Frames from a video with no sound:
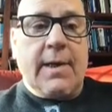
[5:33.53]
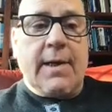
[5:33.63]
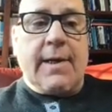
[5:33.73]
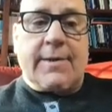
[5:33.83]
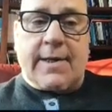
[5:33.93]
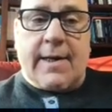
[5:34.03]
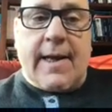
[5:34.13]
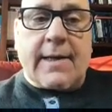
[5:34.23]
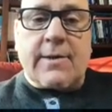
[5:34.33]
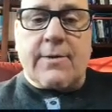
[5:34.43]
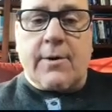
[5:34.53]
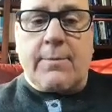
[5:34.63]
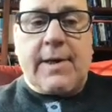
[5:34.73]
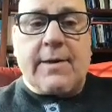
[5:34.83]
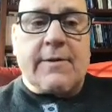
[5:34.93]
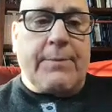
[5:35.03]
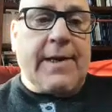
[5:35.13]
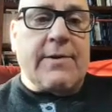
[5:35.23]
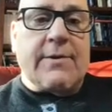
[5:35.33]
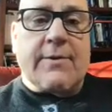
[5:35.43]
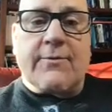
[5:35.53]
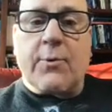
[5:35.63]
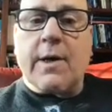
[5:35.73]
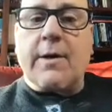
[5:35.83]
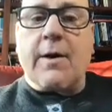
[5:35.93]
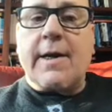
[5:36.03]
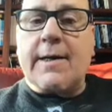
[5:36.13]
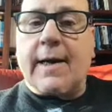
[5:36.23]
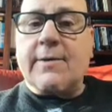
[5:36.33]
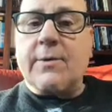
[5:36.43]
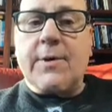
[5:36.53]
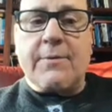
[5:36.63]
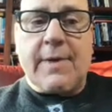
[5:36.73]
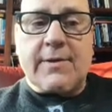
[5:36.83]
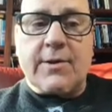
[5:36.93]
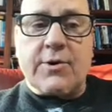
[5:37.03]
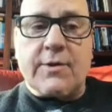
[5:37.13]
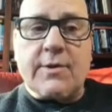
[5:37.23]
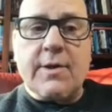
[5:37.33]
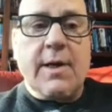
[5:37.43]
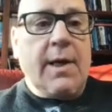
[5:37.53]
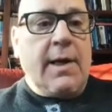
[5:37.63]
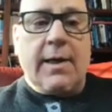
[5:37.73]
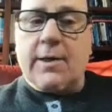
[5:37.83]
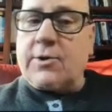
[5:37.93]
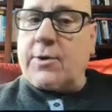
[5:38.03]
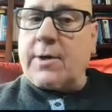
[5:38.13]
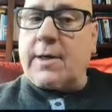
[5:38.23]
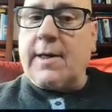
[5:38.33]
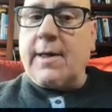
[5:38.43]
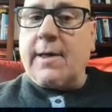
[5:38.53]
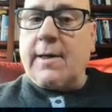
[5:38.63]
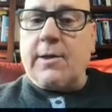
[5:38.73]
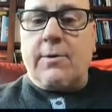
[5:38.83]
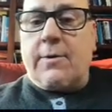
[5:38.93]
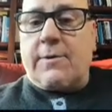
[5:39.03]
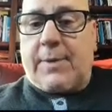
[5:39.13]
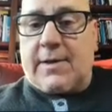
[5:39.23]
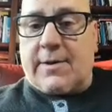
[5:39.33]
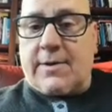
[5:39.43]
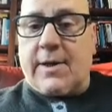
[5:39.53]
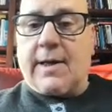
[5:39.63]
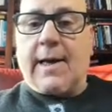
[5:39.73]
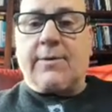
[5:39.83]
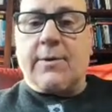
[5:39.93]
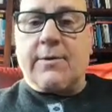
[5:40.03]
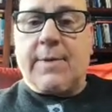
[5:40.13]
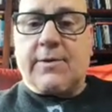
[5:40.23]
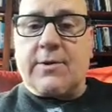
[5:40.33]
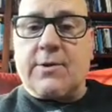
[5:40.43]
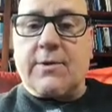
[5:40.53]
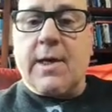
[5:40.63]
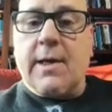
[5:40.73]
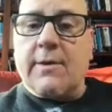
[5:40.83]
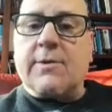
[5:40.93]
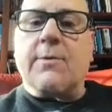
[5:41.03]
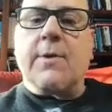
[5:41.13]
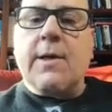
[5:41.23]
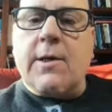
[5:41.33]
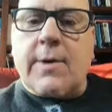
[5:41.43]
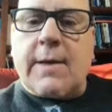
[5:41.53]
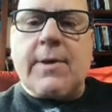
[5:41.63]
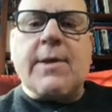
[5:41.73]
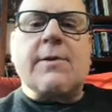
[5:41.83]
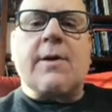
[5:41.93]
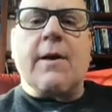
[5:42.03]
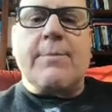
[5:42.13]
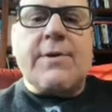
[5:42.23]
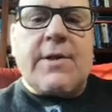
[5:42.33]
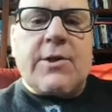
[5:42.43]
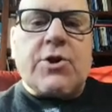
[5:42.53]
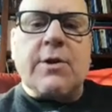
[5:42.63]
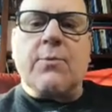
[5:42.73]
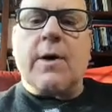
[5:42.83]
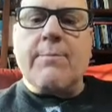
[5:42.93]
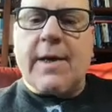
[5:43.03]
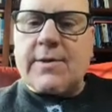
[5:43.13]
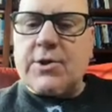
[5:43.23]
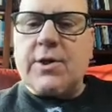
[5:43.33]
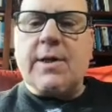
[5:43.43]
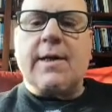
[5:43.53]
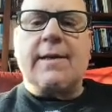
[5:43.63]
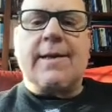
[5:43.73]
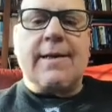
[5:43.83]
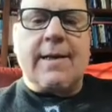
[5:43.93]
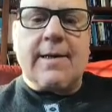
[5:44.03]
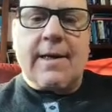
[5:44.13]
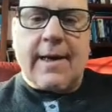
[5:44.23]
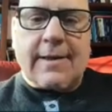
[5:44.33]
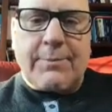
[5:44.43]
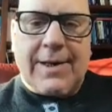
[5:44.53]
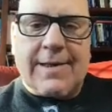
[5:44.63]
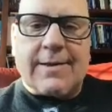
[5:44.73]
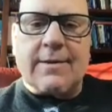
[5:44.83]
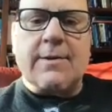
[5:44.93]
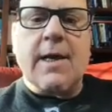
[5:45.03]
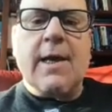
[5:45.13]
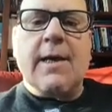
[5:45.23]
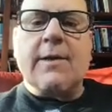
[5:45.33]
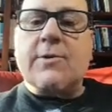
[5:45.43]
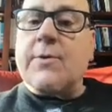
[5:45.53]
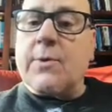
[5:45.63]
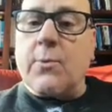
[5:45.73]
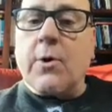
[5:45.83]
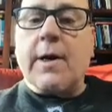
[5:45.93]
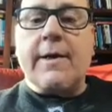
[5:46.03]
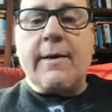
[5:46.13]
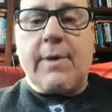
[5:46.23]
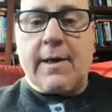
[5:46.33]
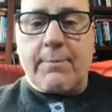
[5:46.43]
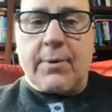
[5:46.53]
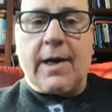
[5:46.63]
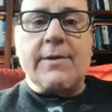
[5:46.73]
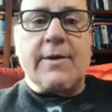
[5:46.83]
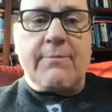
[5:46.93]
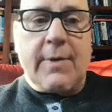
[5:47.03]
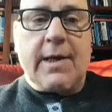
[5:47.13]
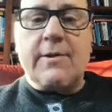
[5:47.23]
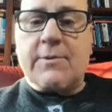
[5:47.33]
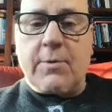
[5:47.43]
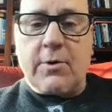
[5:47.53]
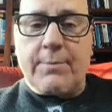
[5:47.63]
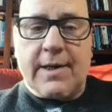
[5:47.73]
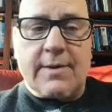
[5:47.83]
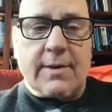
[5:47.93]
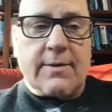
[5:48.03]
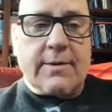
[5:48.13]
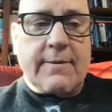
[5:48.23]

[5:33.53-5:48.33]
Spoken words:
It's connected, though, because pieces of work are connected with messages. Internally, you use pieces to connect those messages. And so you end up in this composition where messaging can connect pieces, and so the work can be comprised of many small pieces.